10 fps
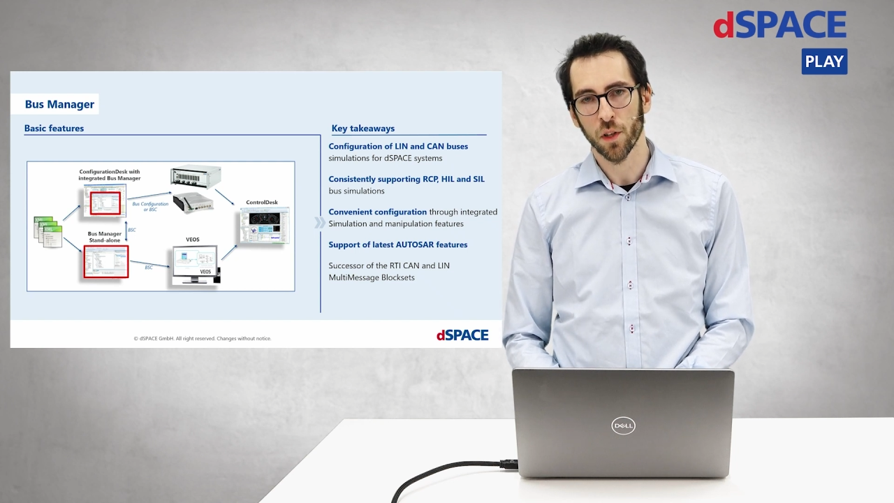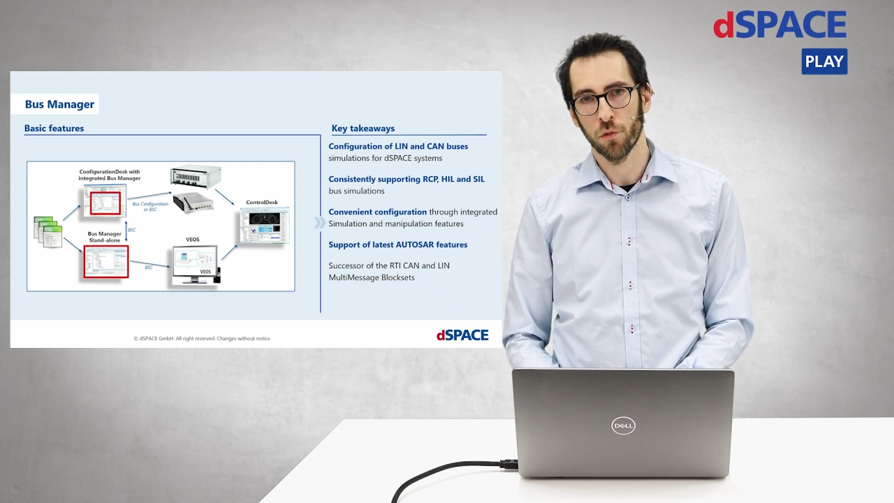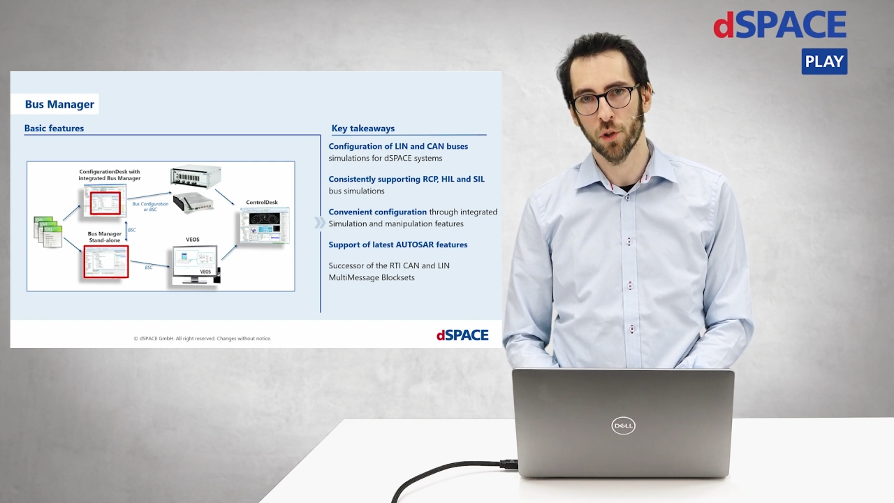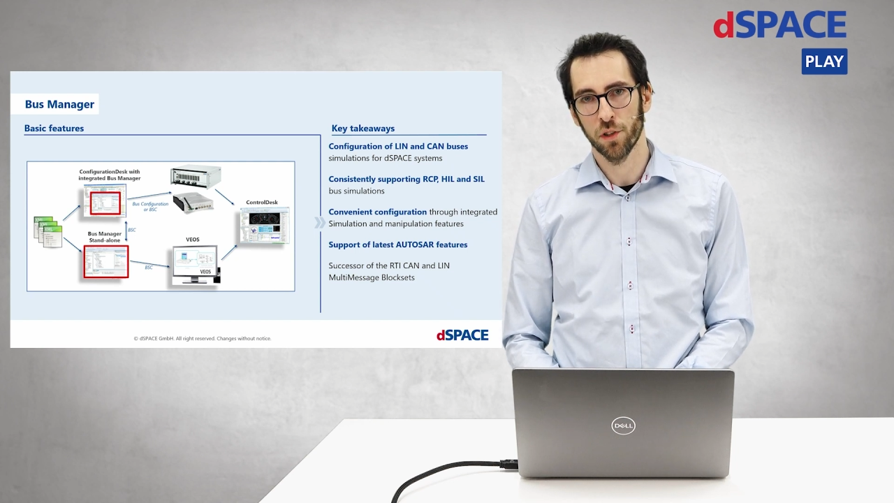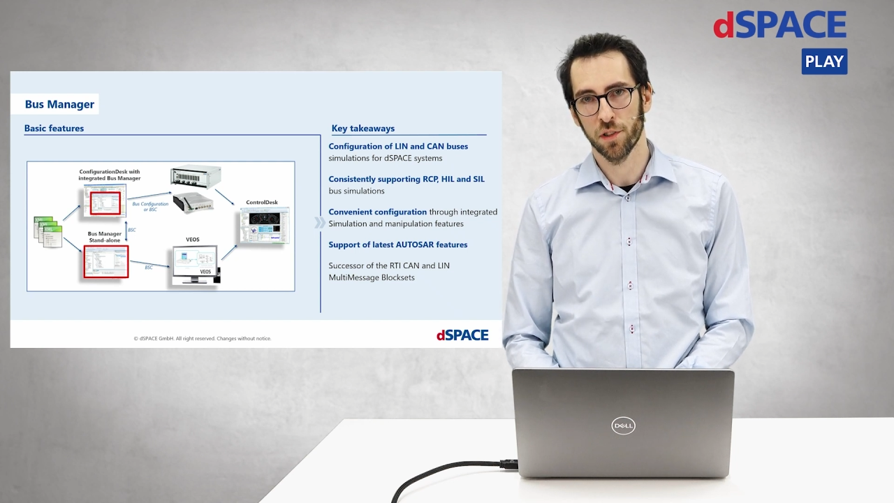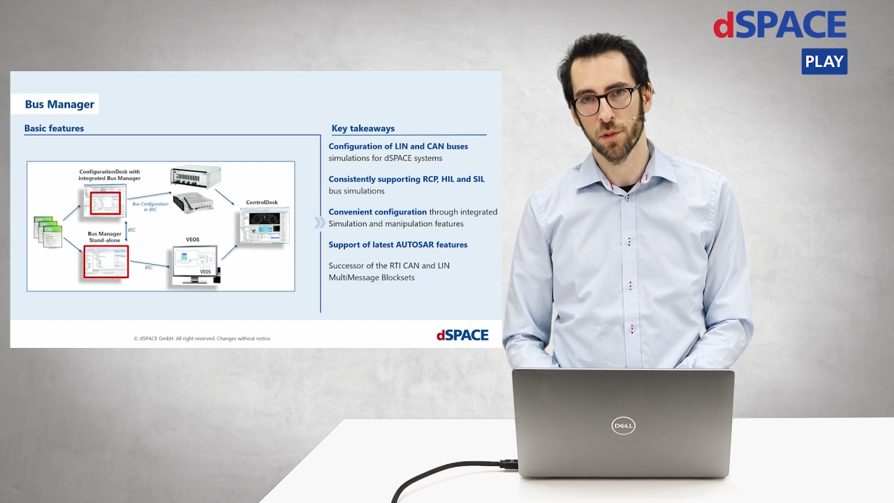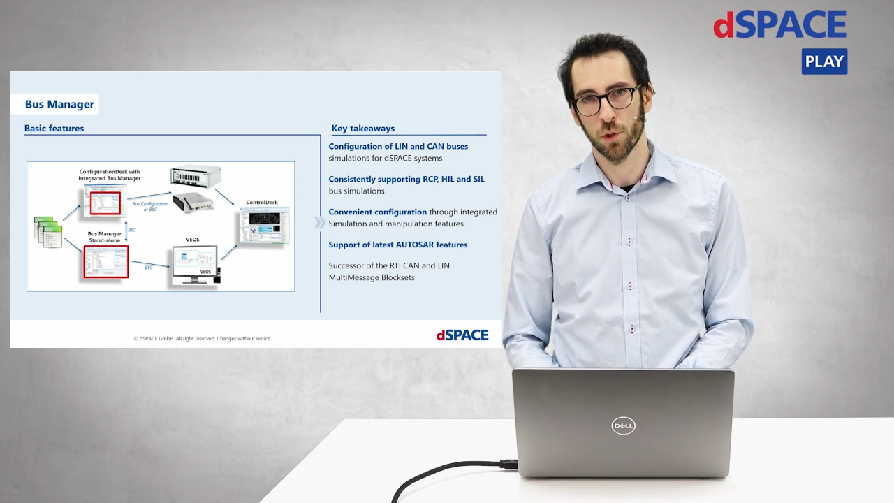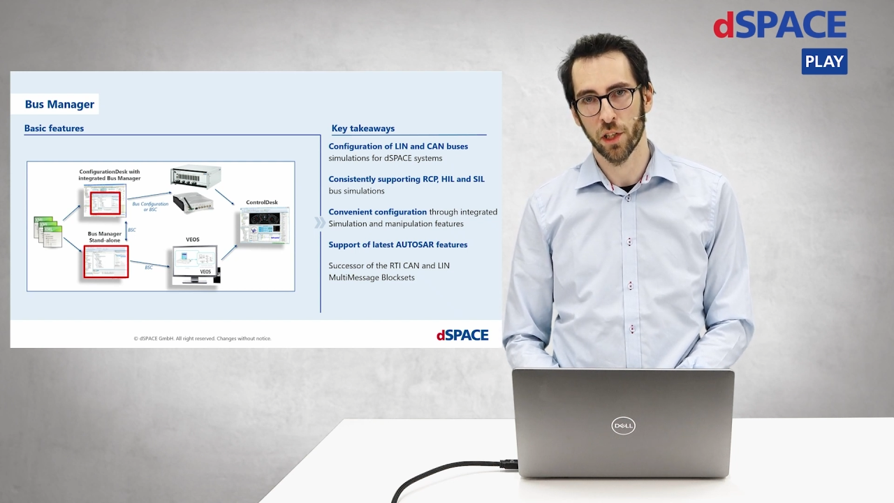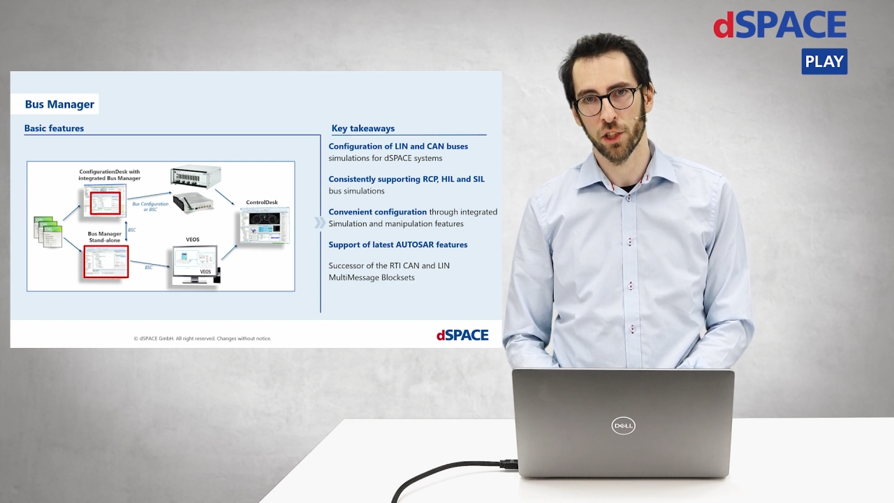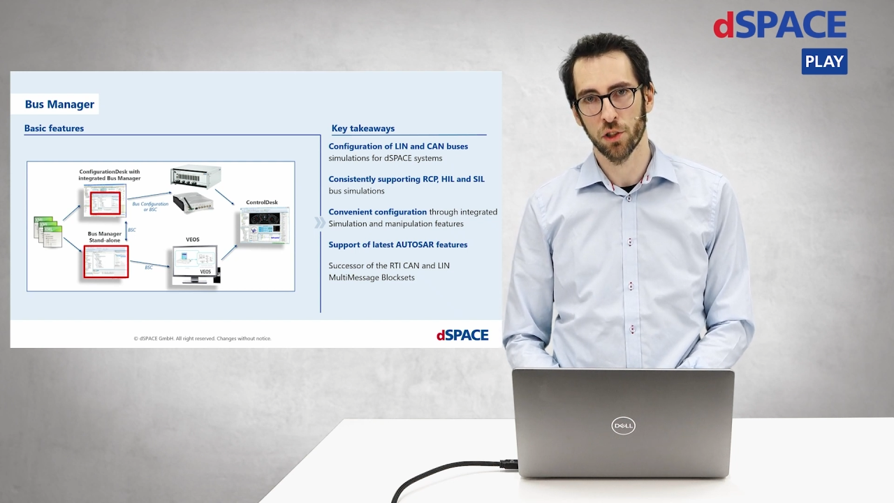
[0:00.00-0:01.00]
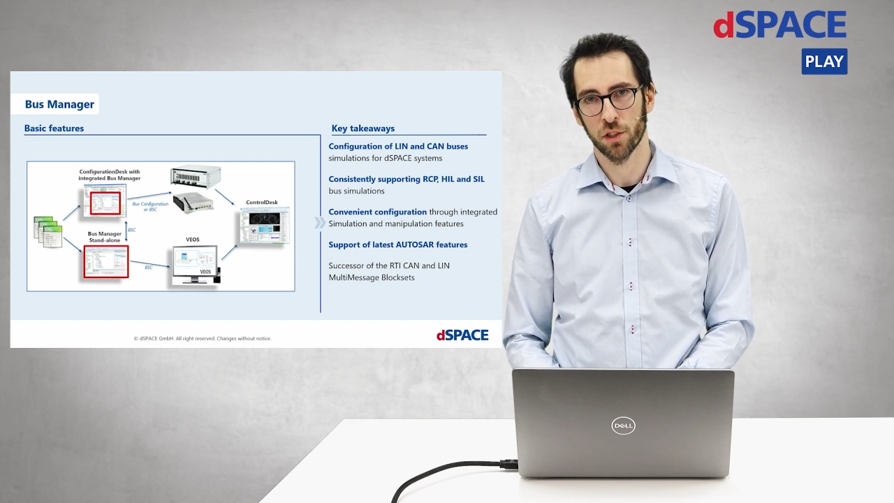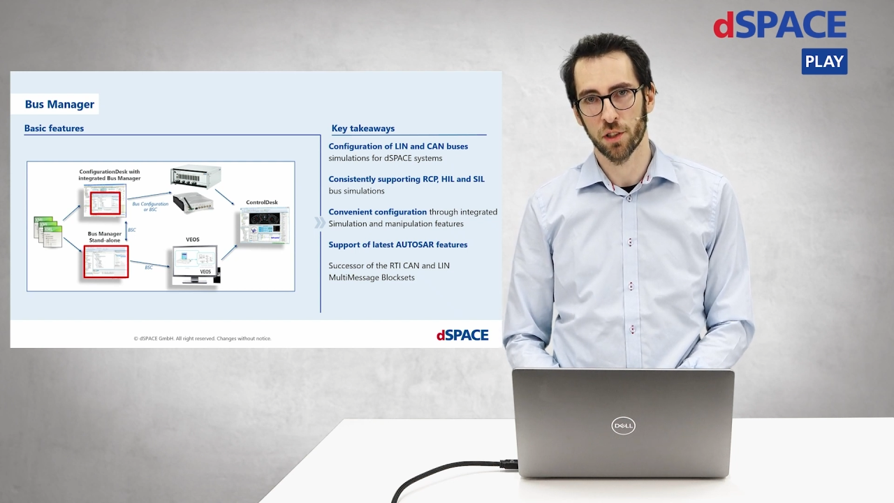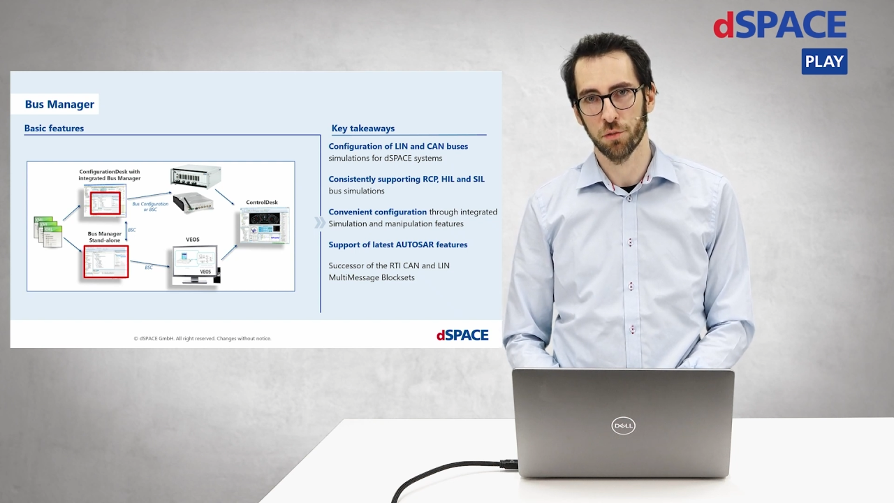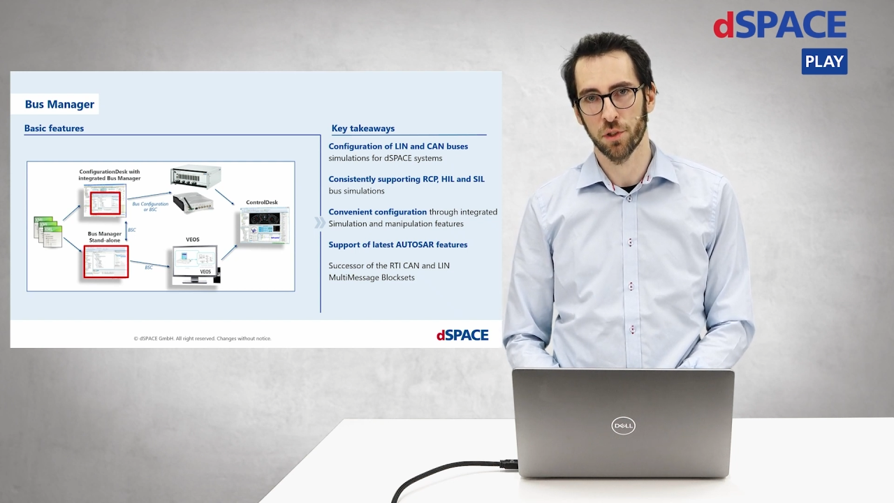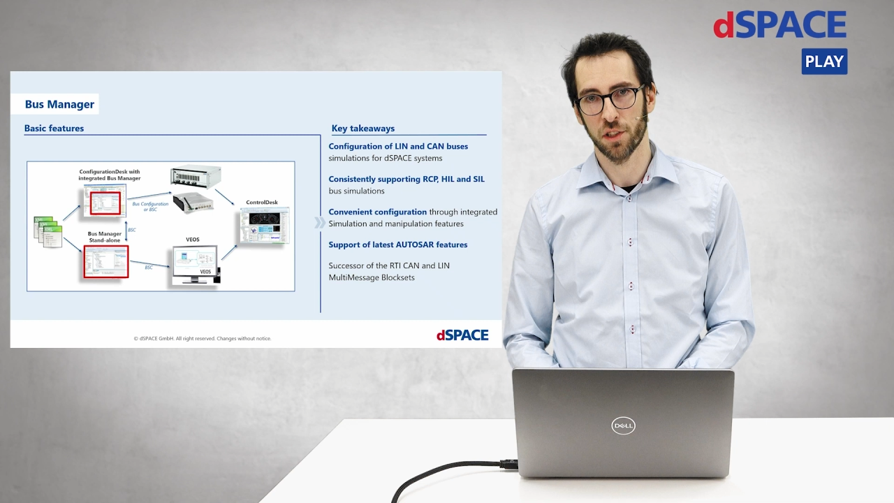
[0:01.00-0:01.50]
for the simulation on
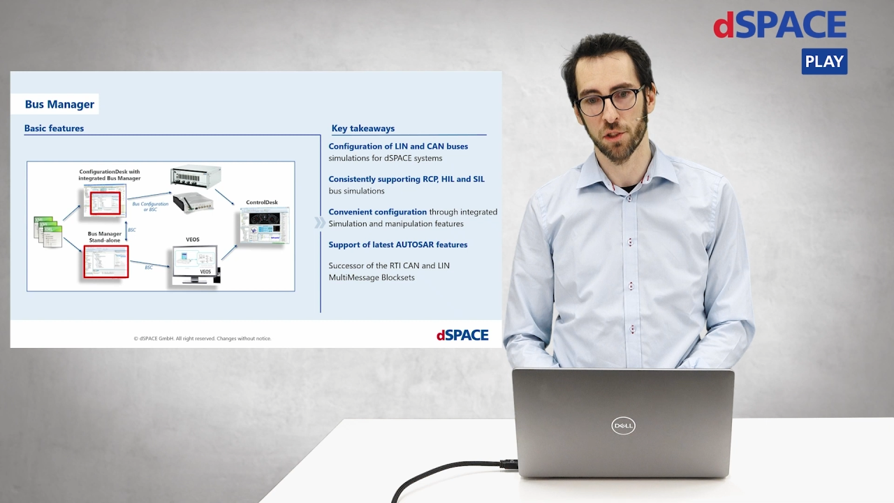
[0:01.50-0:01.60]
different